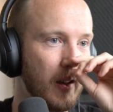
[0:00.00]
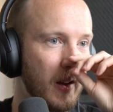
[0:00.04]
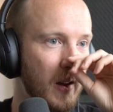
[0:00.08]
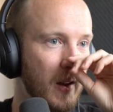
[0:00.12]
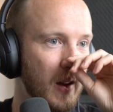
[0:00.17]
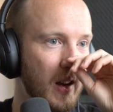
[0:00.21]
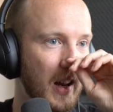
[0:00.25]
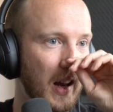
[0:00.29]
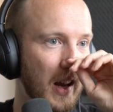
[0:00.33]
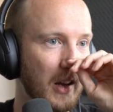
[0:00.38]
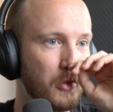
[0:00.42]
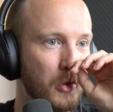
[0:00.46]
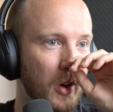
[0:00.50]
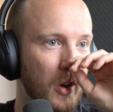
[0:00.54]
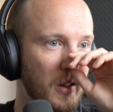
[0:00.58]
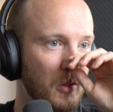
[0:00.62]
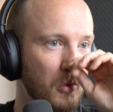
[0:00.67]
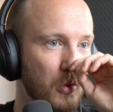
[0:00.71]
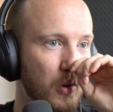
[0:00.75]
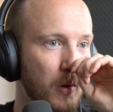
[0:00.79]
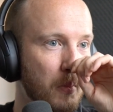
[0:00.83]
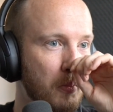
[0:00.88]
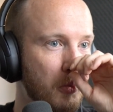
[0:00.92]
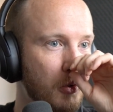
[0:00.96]
I tried
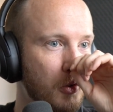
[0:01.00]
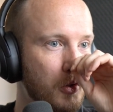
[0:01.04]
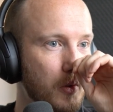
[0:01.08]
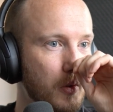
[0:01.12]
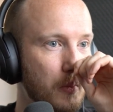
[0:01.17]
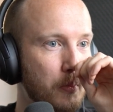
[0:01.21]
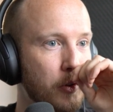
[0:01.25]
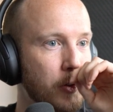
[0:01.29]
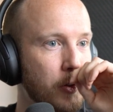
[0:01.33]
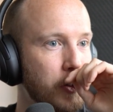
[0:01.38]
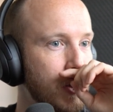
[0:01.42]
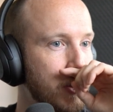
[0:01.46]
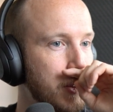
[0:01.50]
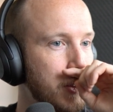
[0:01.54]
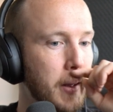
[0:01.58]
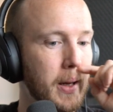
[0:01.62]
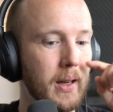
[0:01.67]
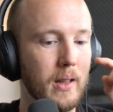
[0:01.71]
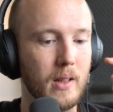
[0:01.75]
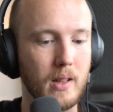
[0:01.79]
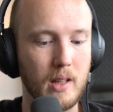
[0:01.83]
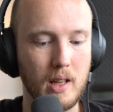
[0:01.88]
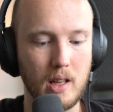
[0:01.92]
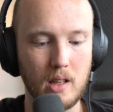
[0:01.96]
doing a personal project
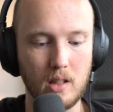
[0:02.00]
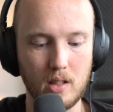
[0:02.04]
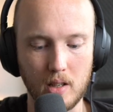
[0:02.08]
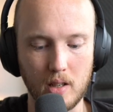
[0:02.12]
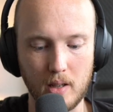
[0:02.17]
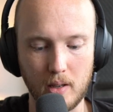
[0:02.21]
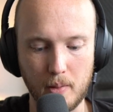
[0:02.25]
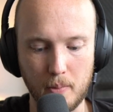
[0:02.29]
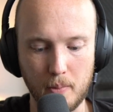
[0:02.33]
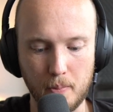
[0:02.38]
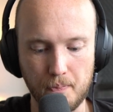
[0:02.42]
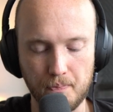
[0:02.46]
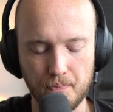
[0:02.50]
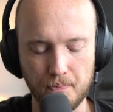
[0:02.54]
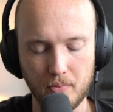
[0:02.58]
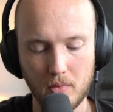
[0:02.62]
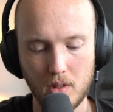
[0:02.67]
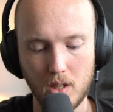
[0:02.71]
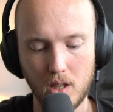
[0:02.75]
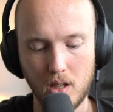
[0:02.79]
in